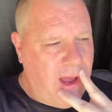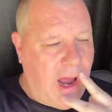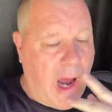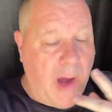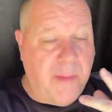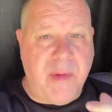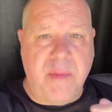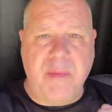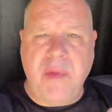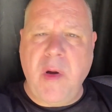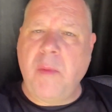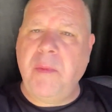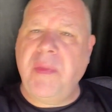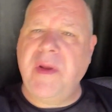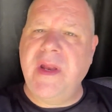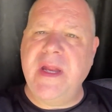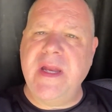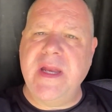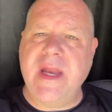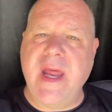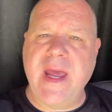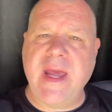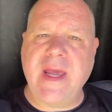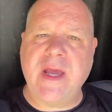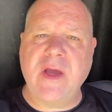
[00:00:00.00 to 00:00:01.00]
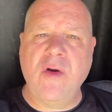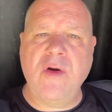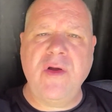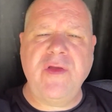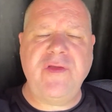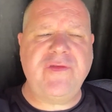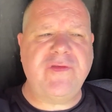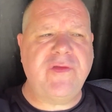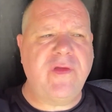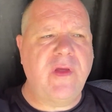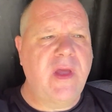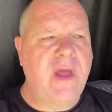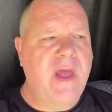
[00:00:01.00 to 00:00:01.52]
I'll be popping in there,
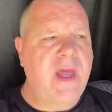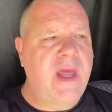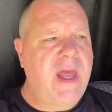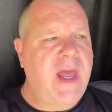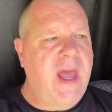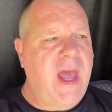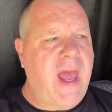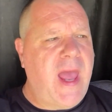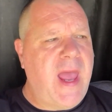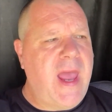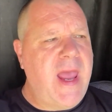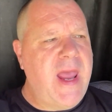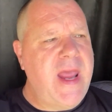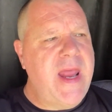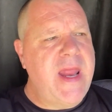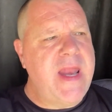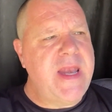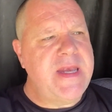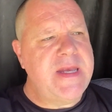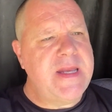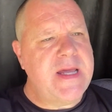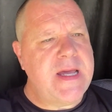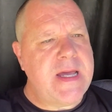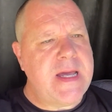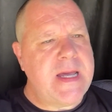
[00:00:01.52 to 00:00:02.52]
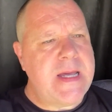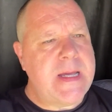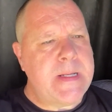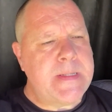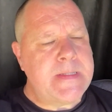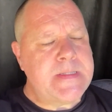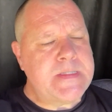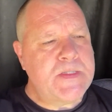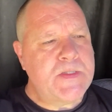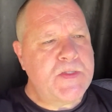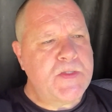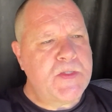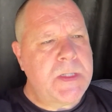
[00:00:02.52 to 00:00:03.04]
guys. And uh,
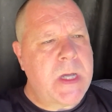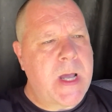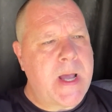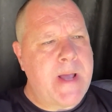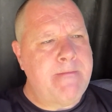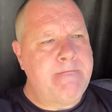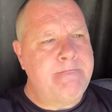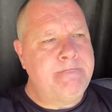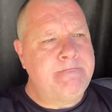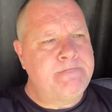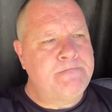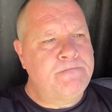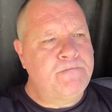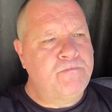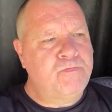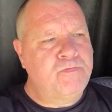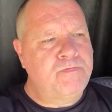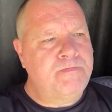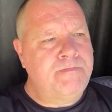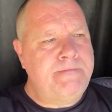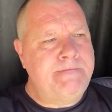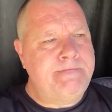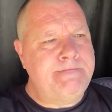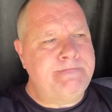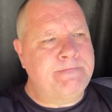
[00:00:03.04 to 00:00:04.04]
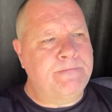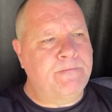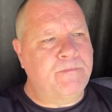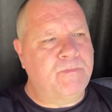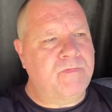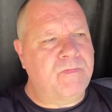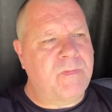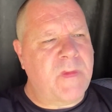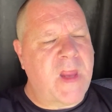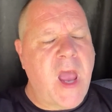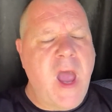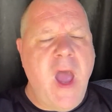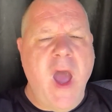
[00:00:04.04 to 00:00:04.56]
Hmm,
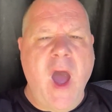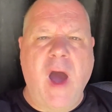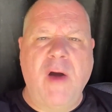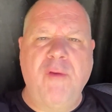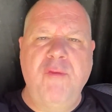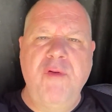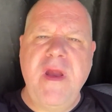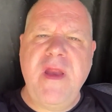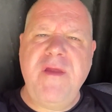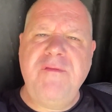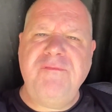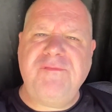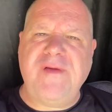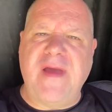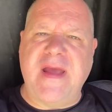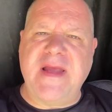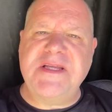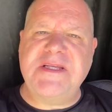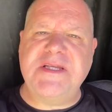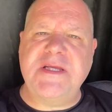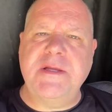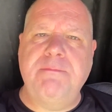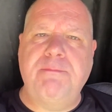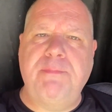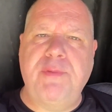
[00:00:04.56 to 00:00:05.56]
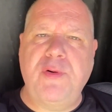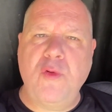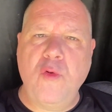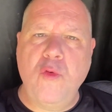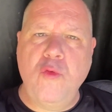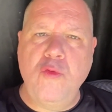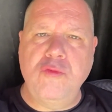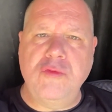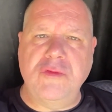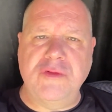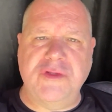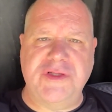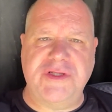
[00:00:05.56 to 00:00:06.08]
I really fancy
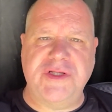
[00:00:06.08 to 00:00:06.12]
prawns,